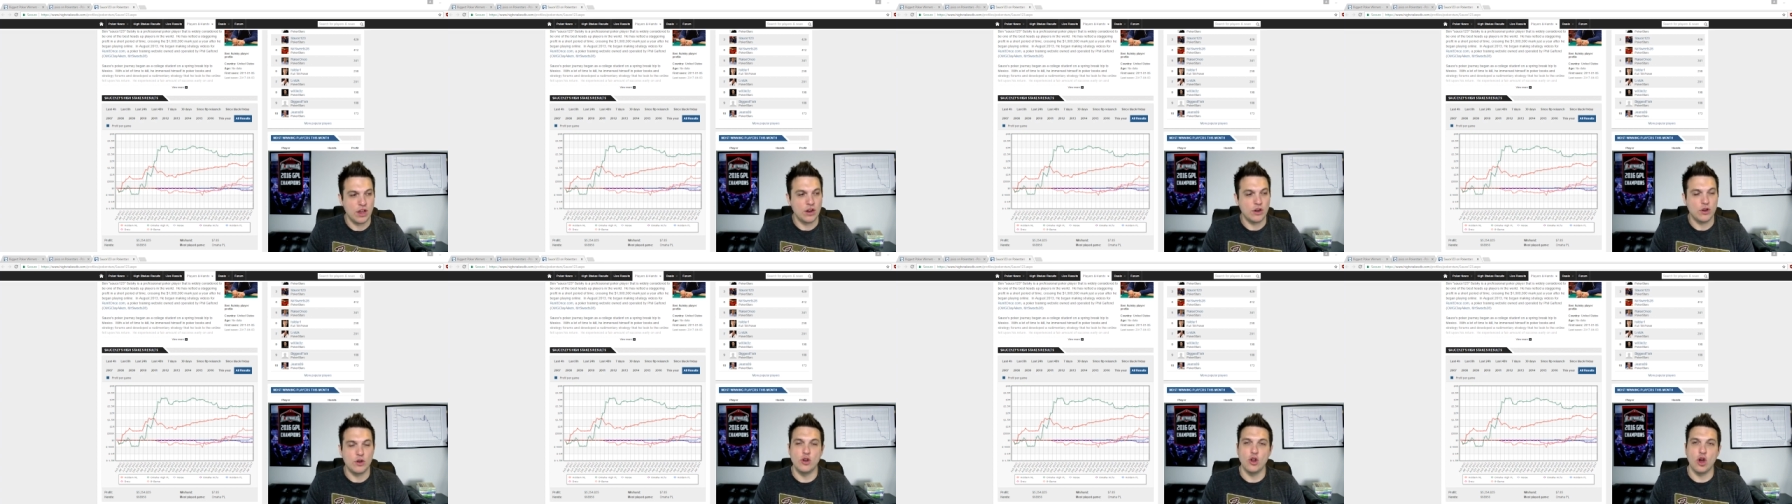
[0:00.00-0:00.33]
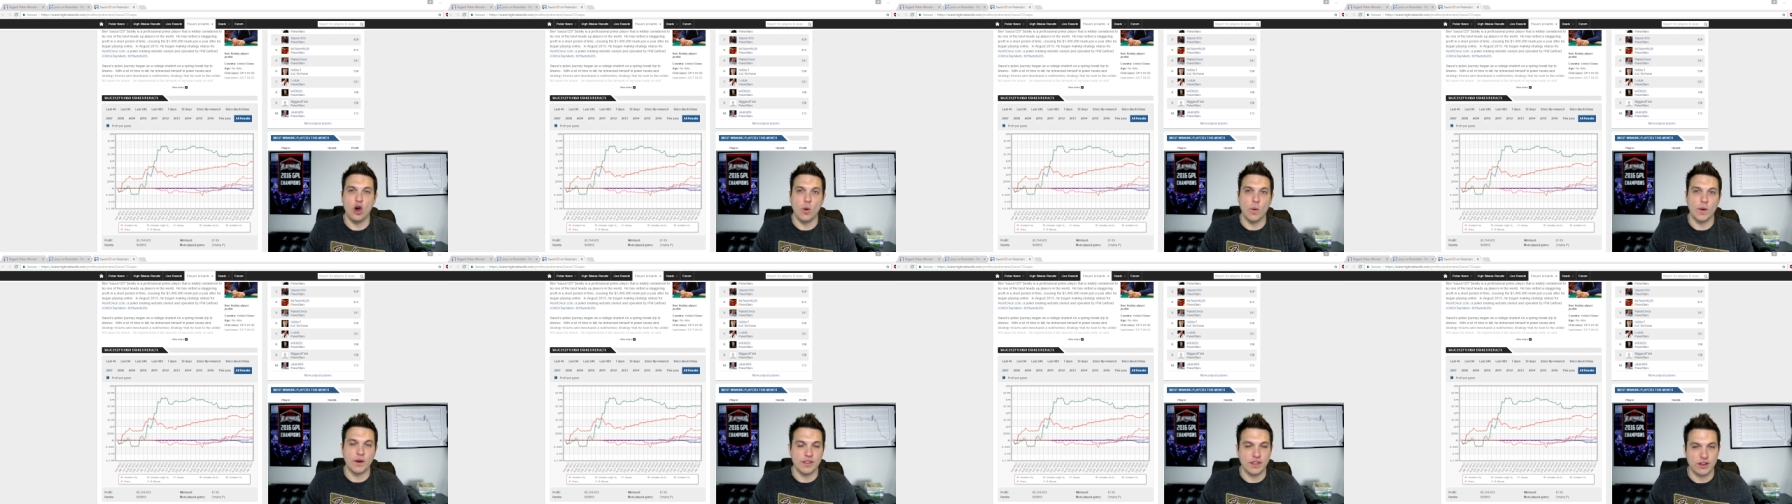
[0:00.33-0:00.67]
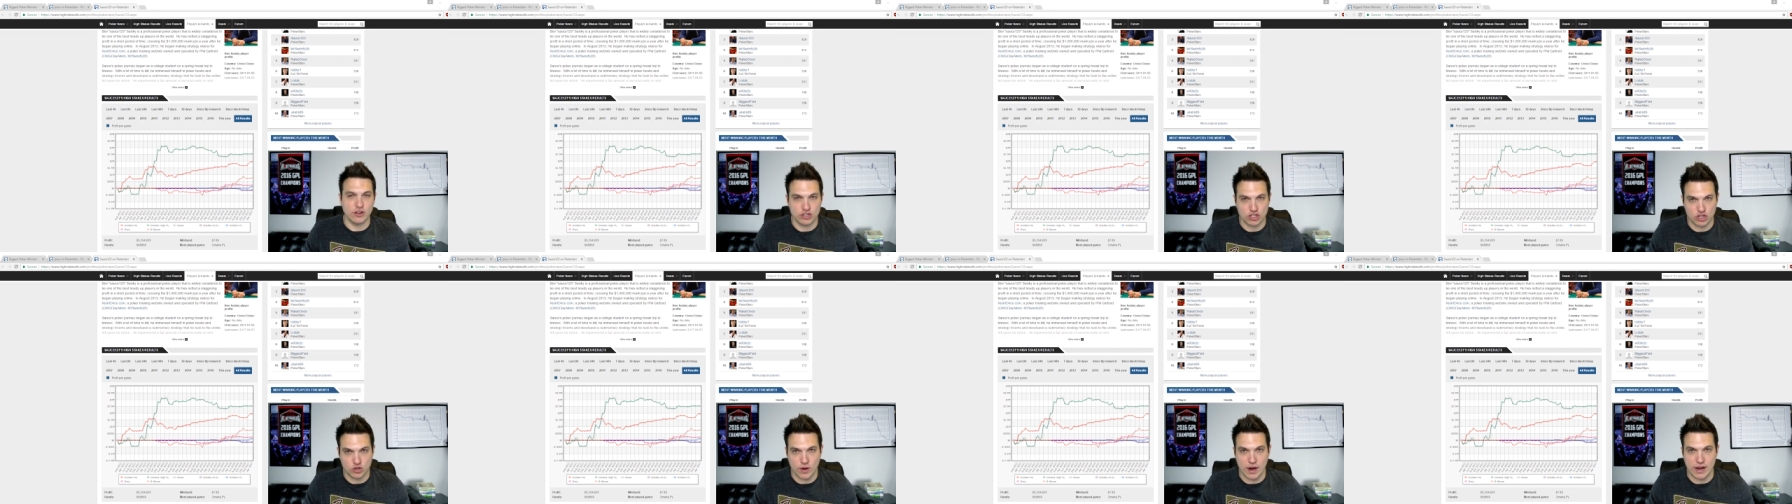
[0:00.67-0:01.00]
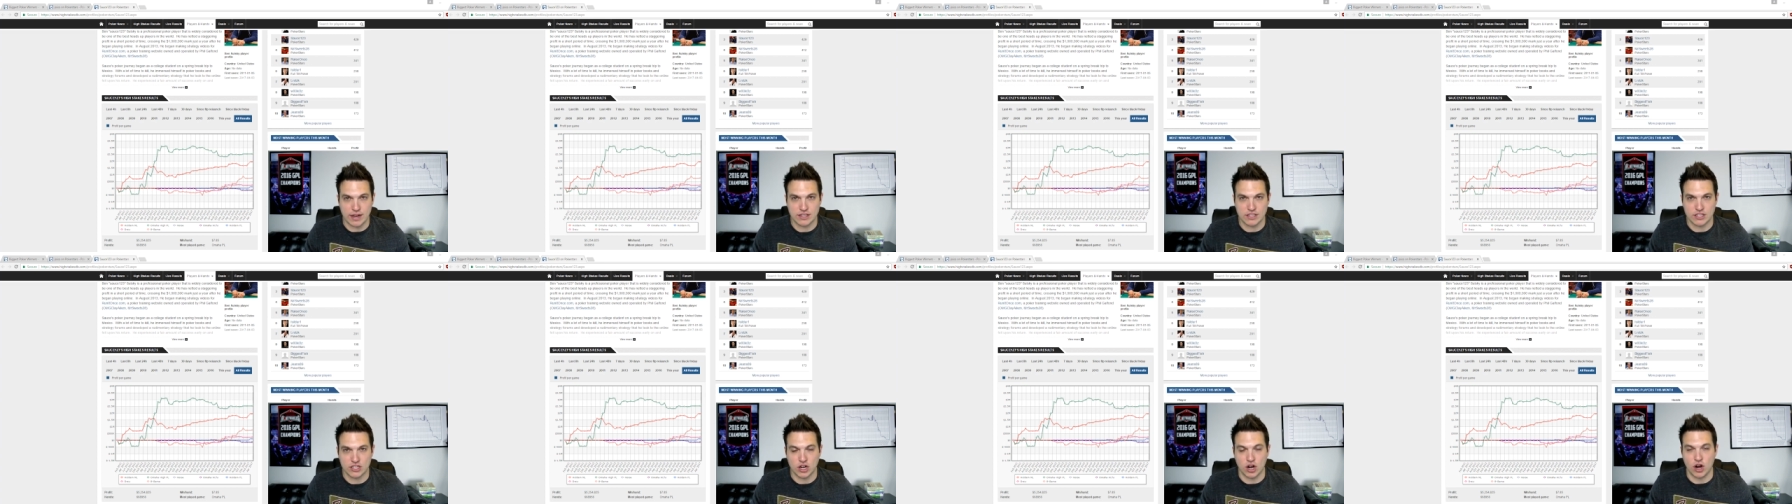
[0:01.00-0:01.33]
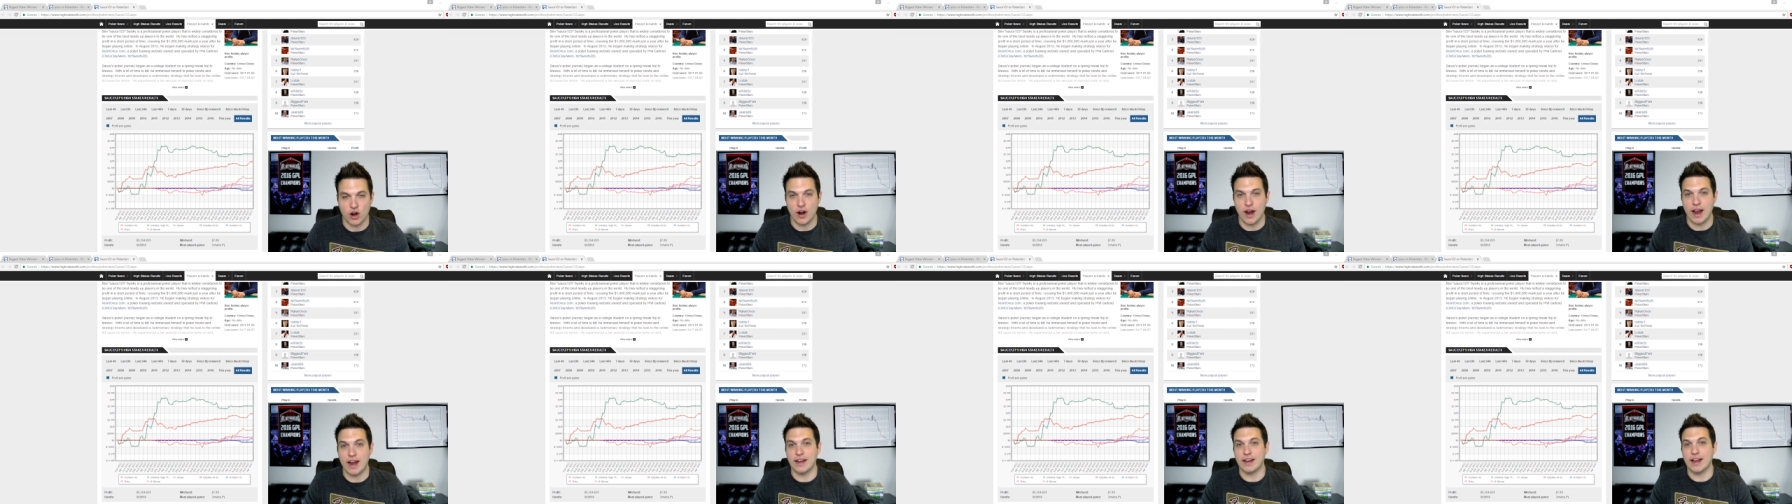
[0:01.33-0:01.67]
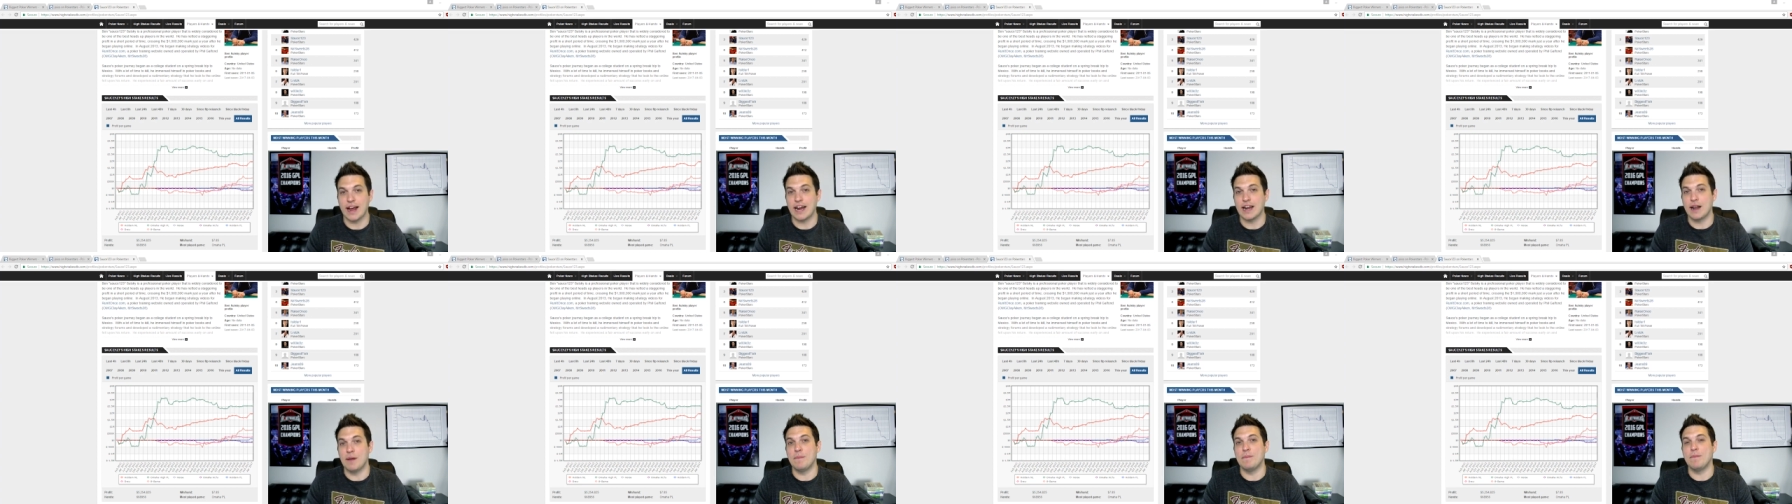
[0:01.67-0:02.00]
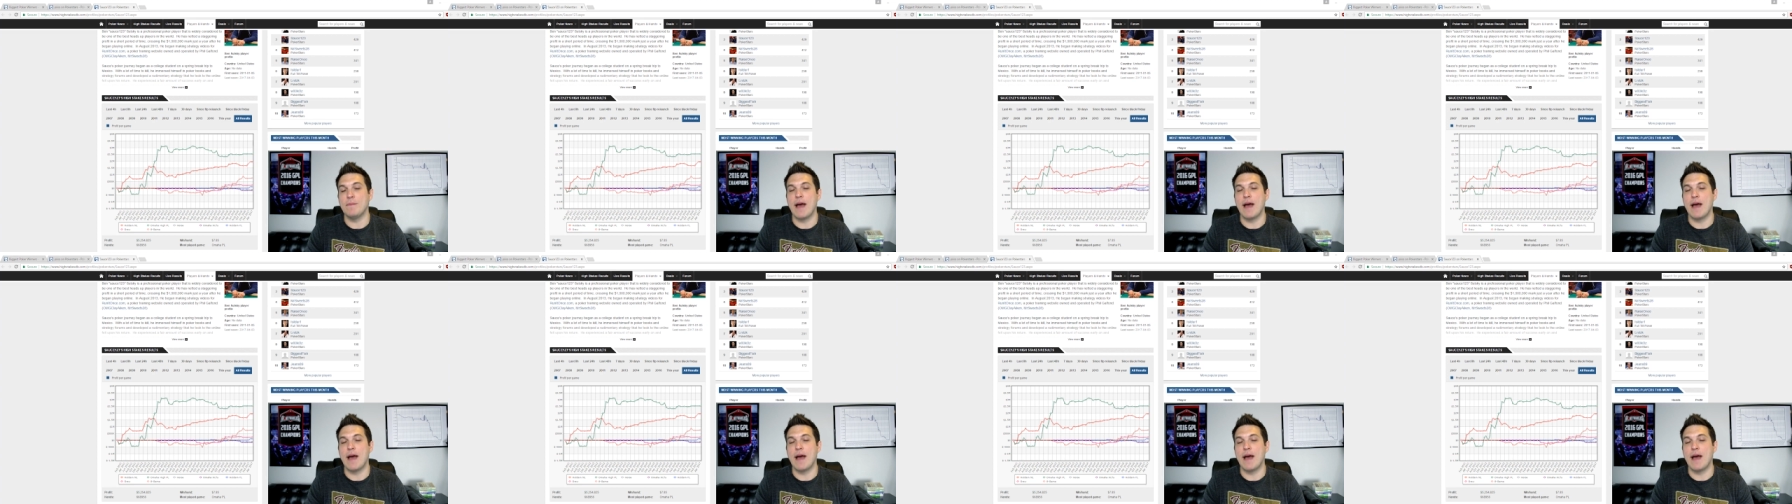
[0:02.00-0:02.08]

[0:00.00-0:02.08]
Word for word: know where their strengths are, and kind of